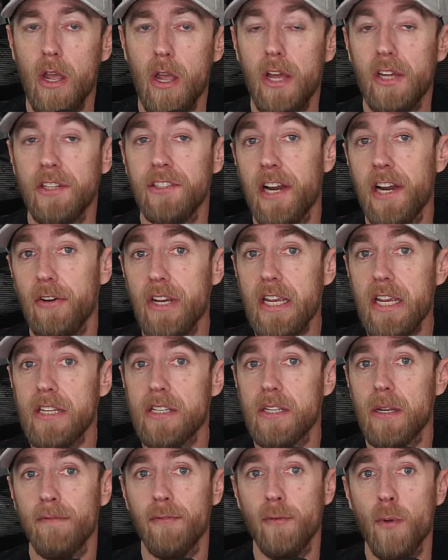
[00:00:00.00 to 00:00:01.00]
Terry
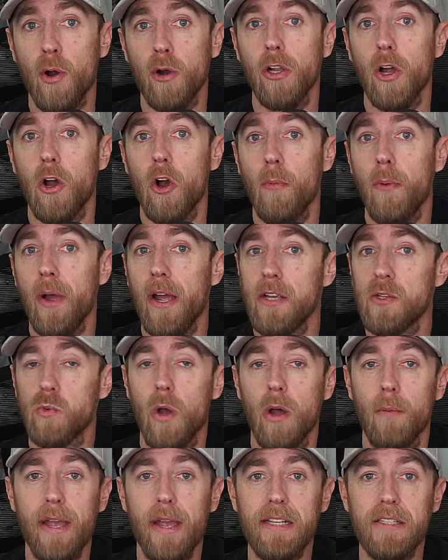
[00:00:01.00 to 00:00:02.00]
Isom from Oklahoma as
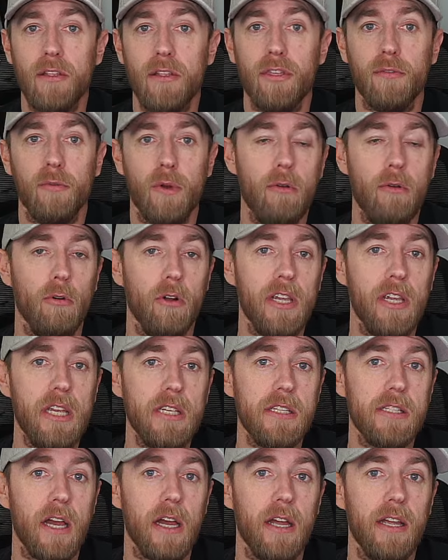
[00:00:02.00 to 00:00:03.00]
well makes it 3
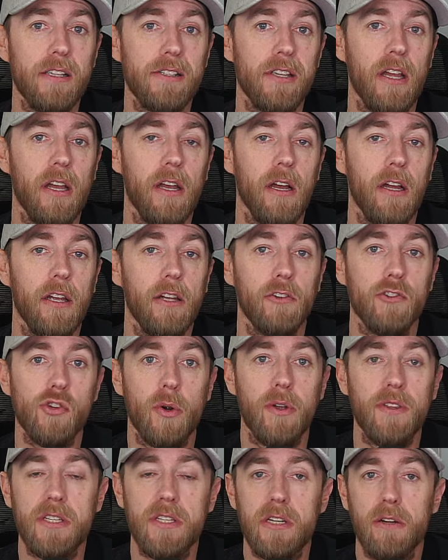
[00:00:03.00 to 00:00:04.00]
rookies. He'll
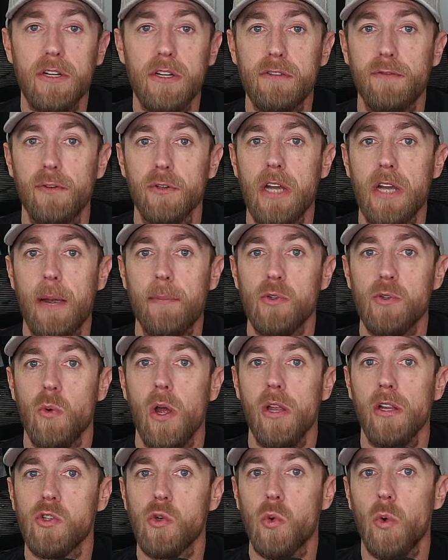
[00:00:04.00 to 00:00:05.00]
join the series full-time as
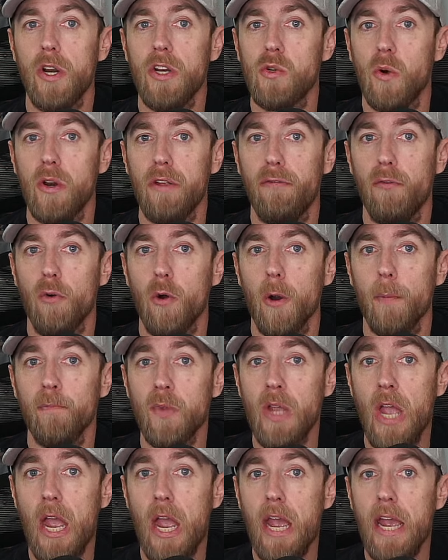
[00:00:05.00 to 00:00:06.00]
well in 2024.
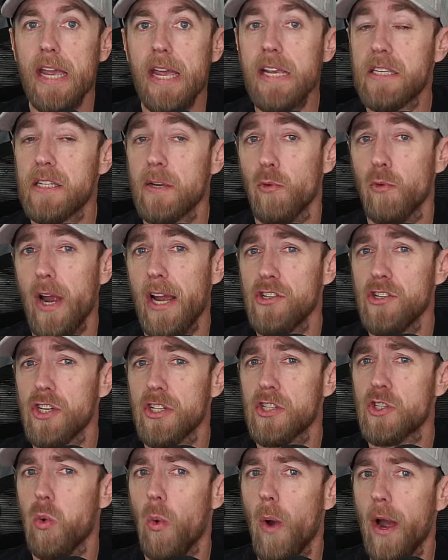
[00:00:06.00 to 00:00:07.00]
Isom ran
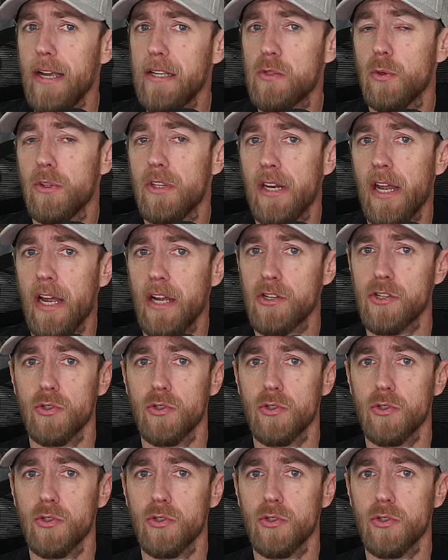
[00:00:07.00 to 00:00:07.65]
just twice with the National